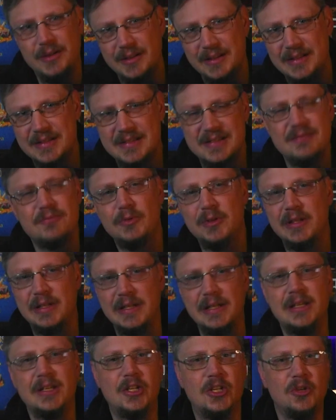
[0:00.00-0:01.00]
It's really
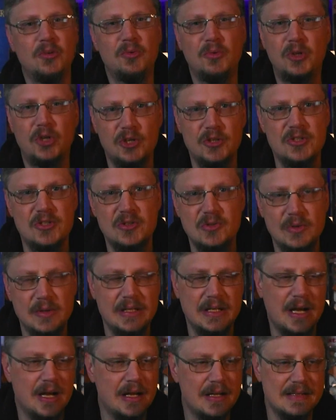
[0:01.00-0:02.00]
cute, cartoony,
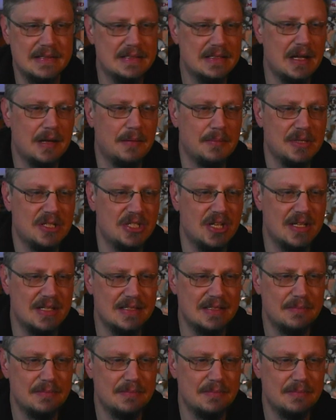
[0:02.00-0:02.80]
zombie chasing,